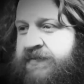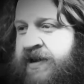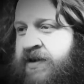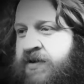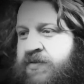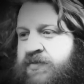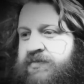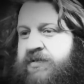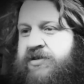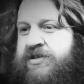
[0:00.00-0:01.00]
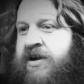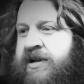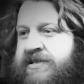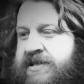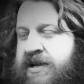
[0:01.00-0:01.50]
looked on
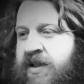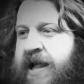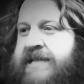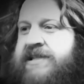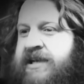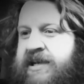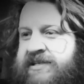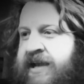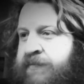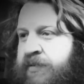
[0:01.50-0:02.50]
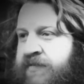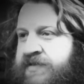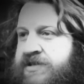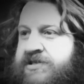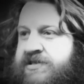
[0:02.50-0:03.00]
as a classic example of
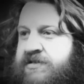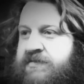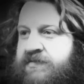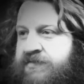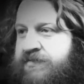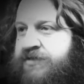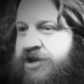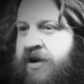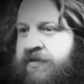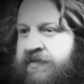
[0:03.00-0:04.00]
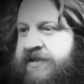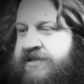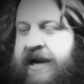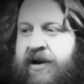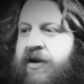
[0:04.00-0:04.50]
this genre, this
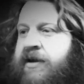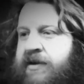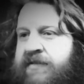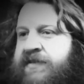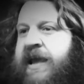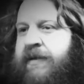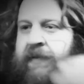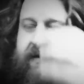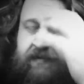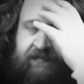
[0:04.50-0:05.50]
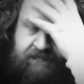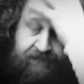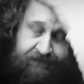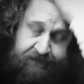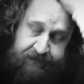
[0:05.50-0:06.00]
era of gaming.
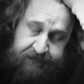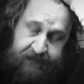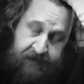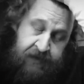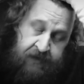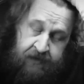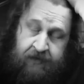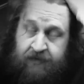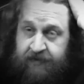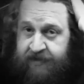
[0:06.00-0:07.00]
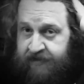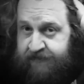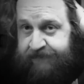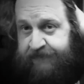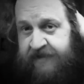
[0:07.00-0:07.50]

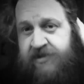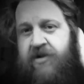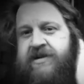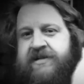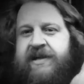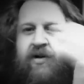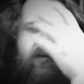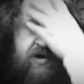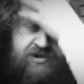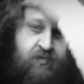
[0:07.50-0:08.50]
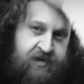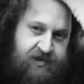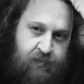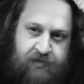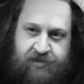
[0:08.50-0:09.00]
It's hard to tell which
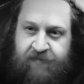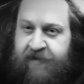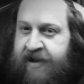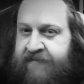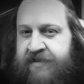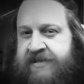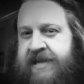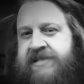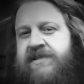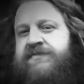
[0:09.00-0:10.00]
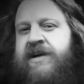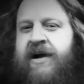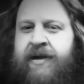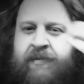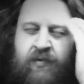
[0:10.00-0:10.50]
ones will survive the test of
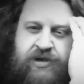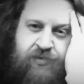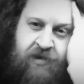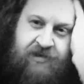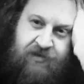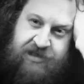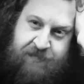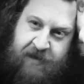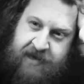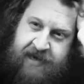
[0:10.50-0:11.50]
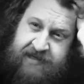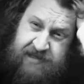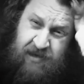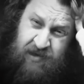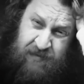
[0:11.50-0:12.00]
time and which ones will just be kind of
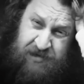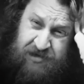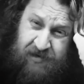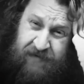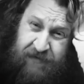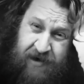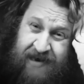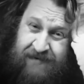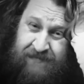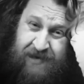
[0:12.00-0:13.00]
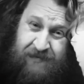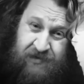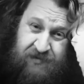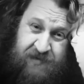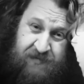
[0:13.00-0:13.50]
slowly but surely forgotten by
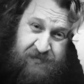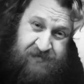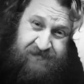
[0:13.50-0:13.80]
most people.